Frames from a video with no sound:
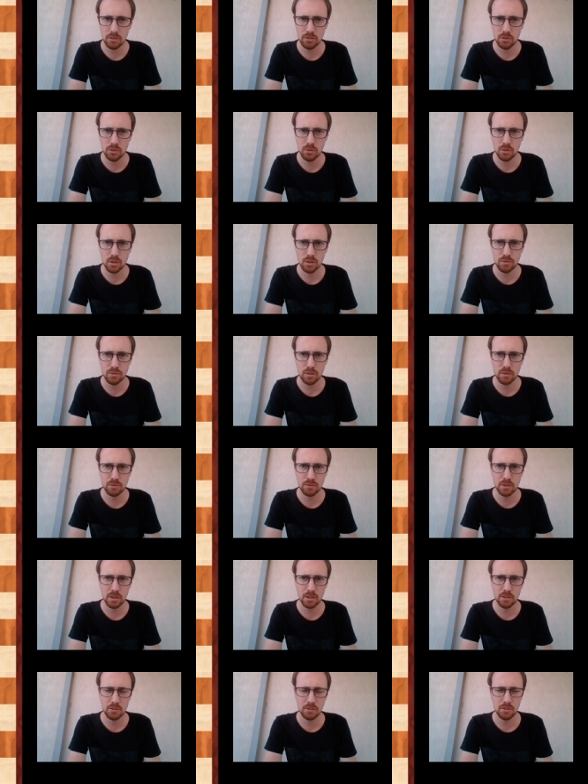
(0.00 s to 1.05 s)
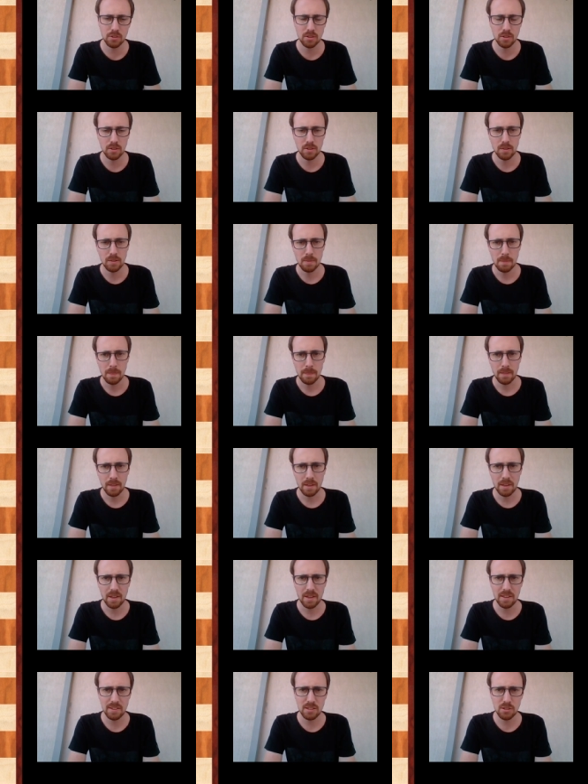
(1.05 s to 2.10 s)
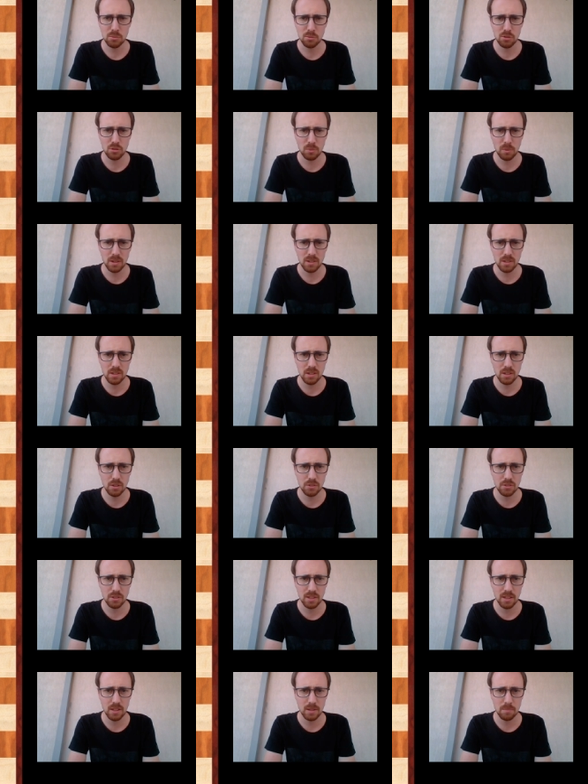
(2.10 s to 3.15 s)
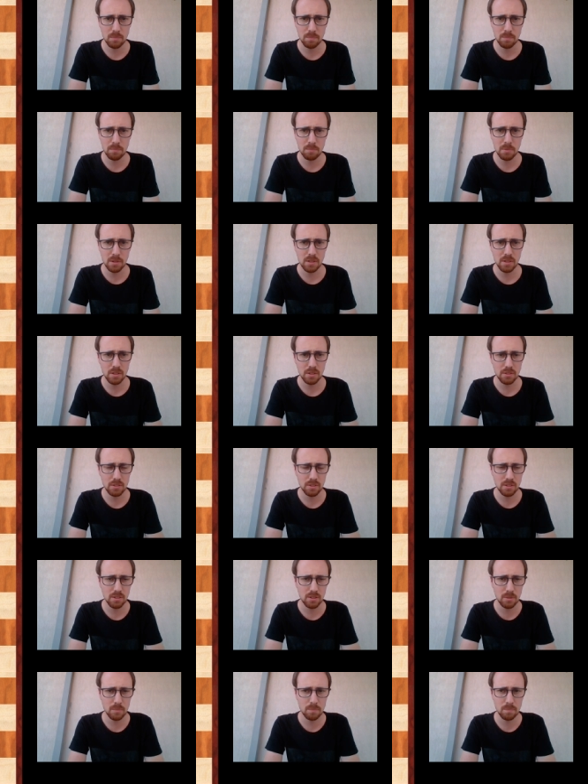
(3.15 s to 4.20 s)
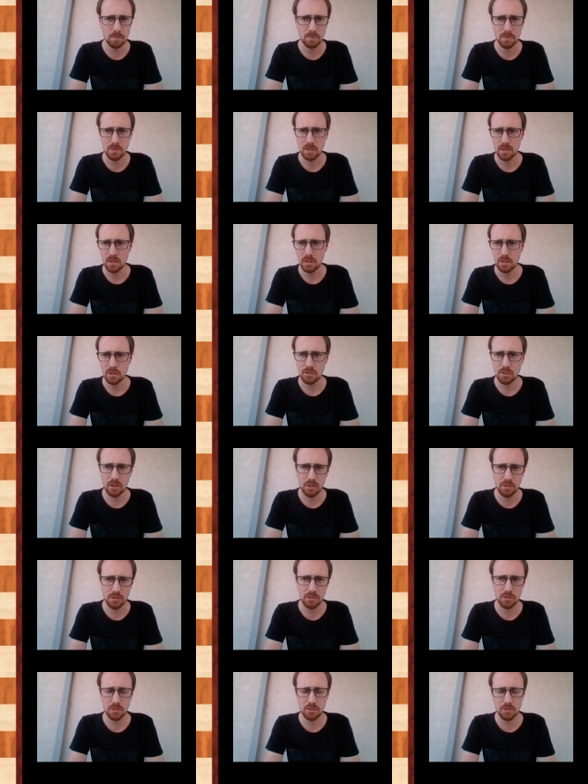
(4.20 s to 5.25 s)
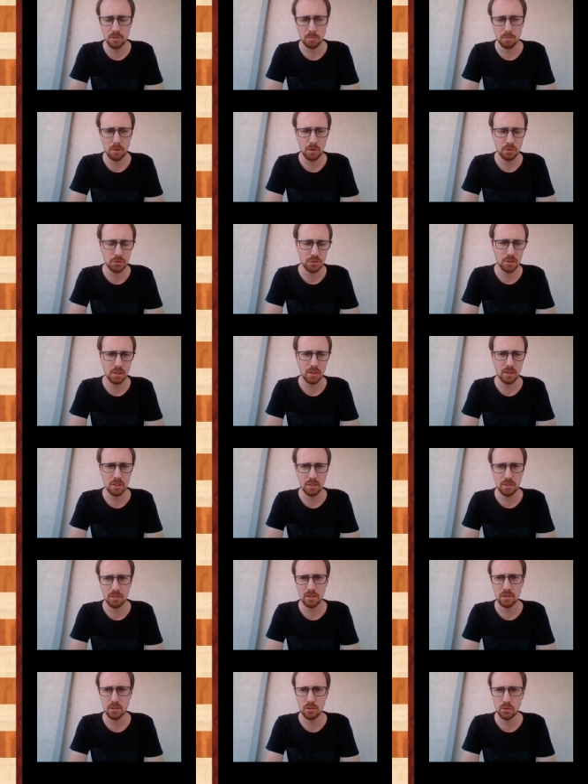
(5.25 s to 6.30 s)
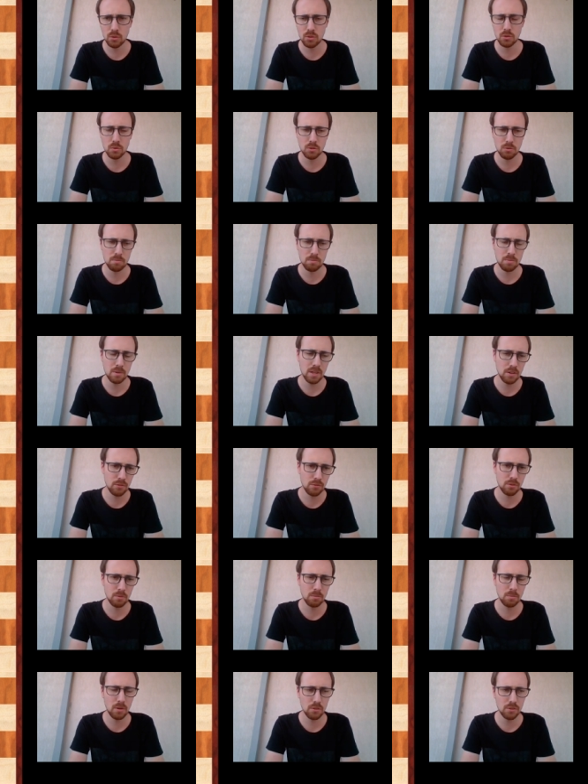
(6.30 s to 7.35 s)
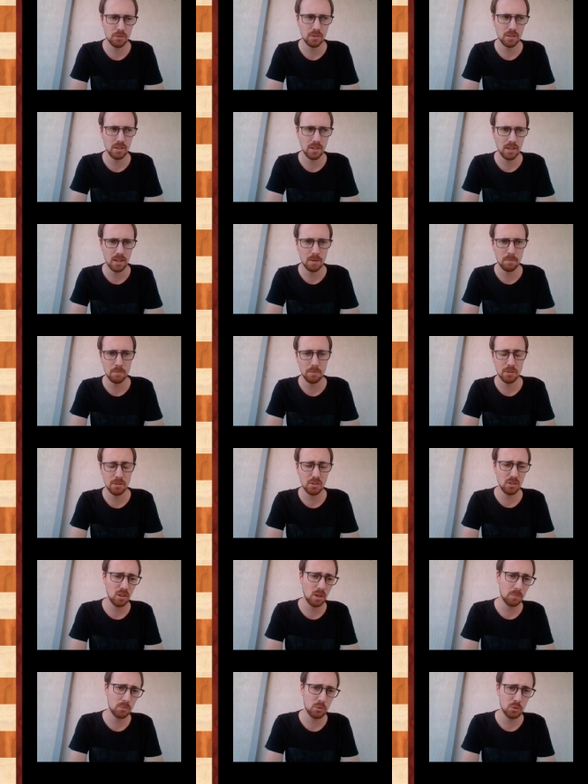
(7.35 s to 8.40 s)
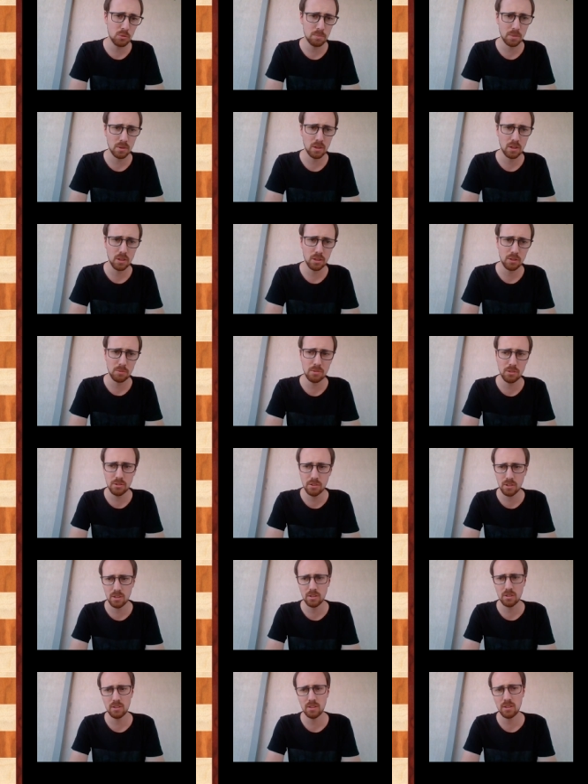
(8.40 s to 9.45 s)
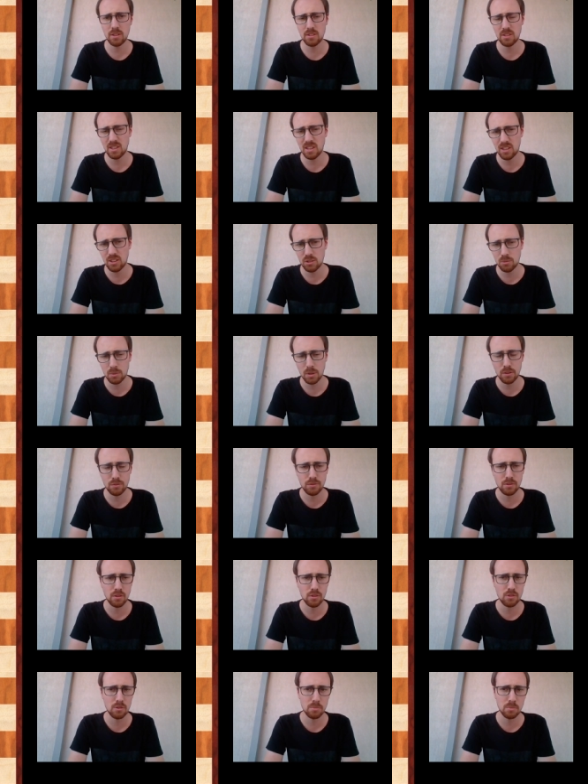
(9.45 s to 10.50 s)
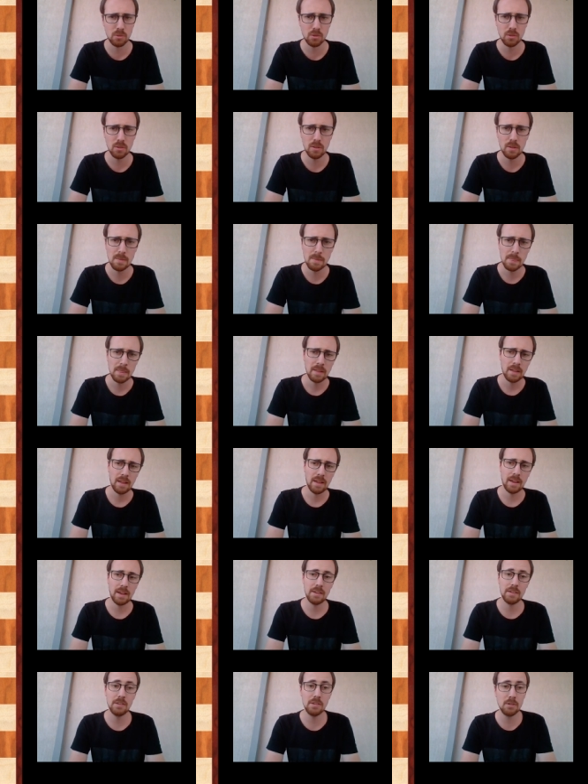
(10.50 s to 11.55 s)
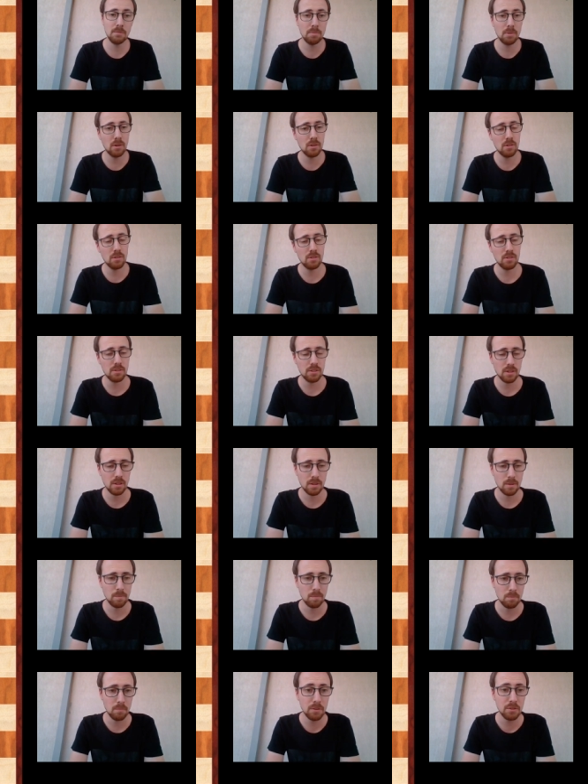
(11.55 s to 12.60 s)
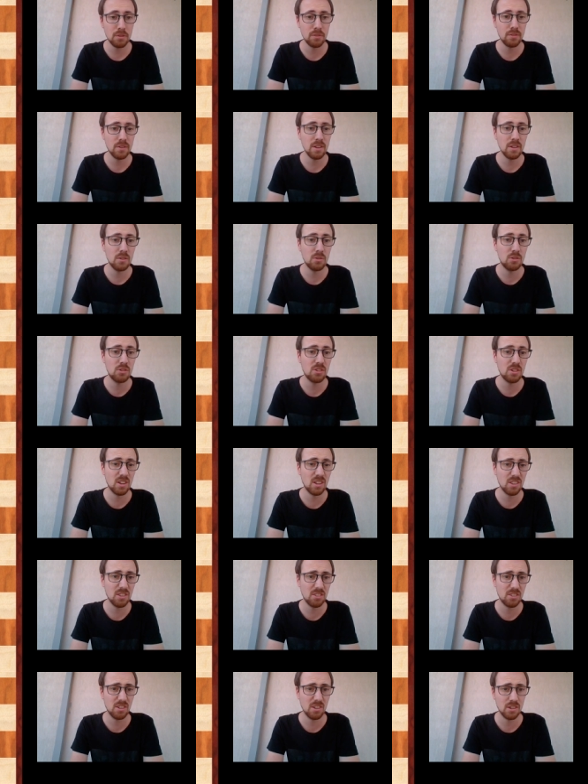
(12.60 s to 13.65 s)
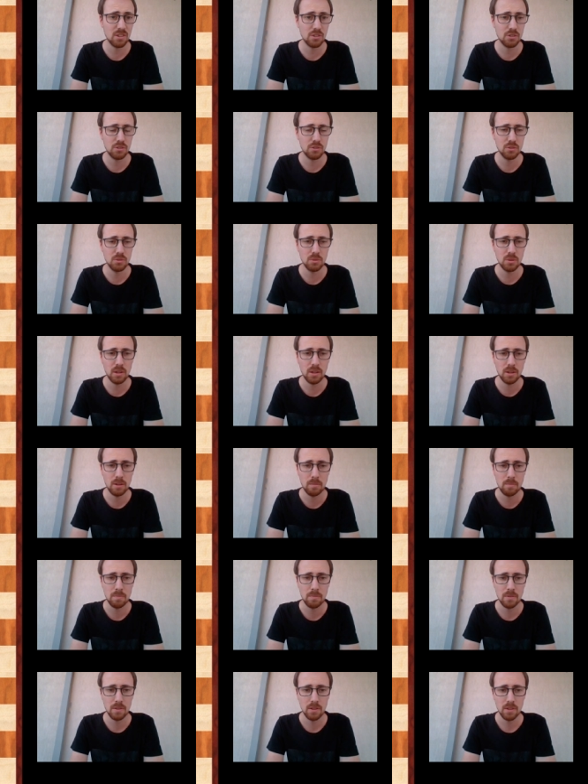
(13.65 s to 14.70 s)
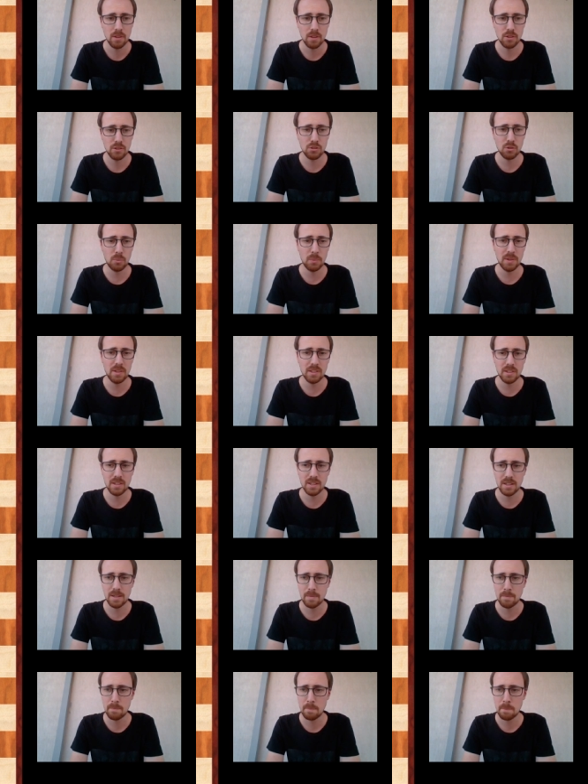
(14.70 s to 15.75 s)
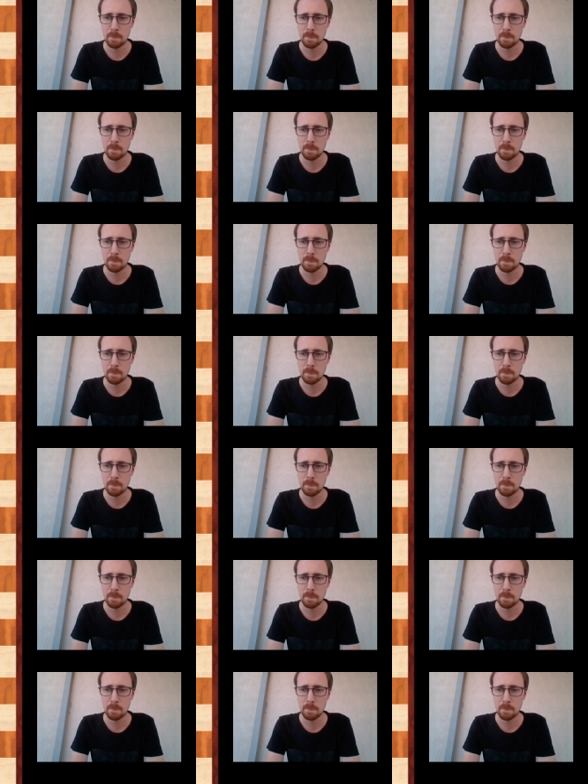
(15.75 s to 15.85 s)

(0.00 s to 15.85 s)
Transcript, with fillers: Lucas van Foreest. And this was quite a close game because um, chances on both sides, and Lucas was better for most of the game. He's still up two pawns, but as you can see, his king is quite vulnerable. And his opponent um, missed a very good chance here to um, to win the game.